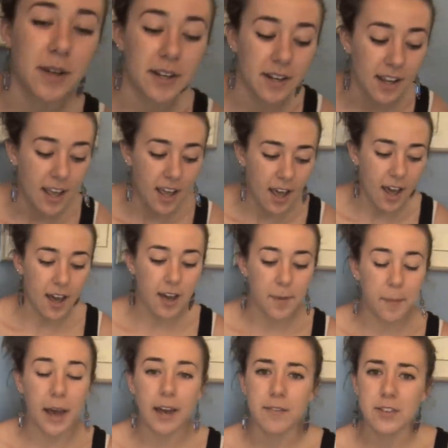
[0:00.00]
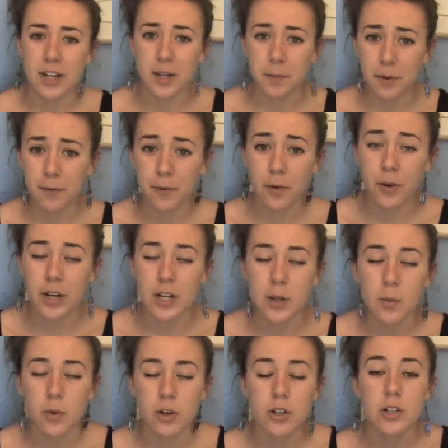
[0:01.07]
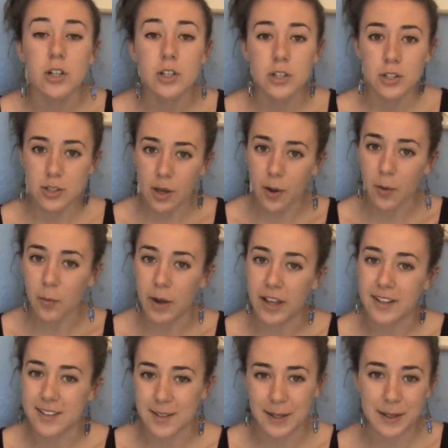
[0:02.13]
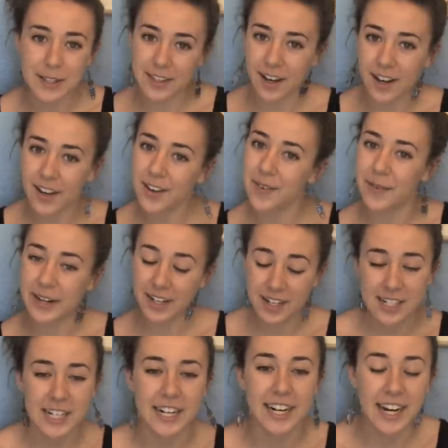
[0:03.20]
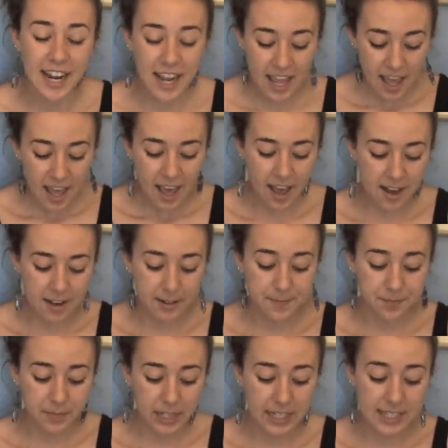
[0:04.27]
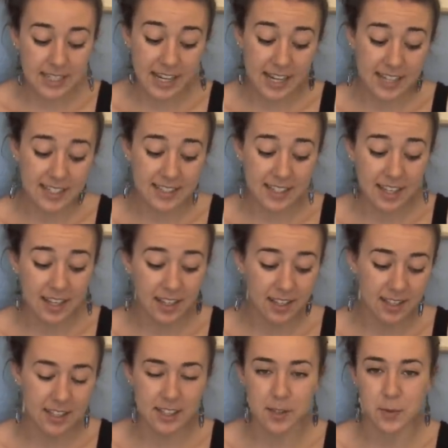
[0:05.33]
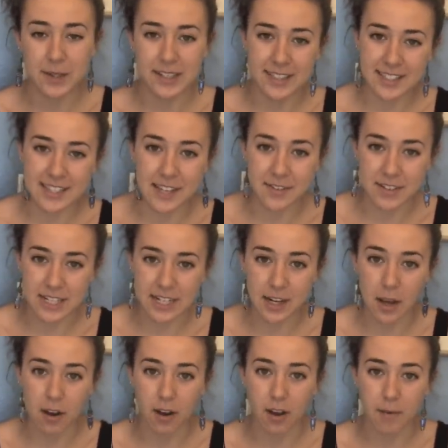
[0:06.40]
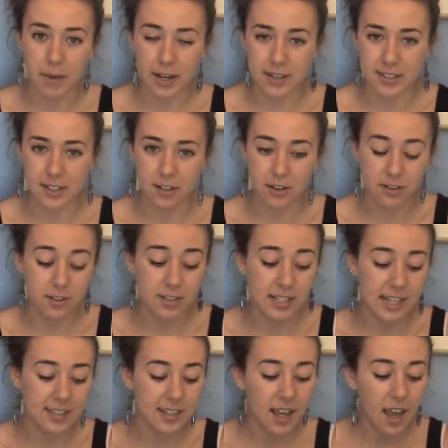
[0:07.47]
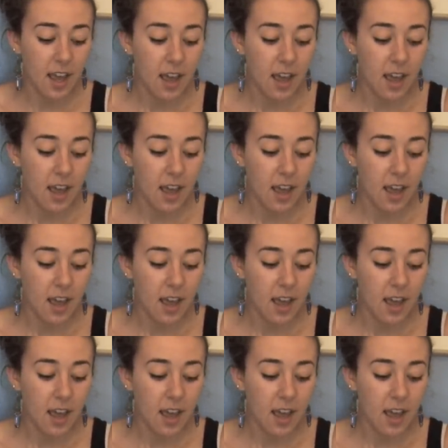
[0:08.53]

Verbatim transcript: one. Um, I've done it before and it worked so well, so I thought, why not share it? Um, it says this is what the 17 magazine article says.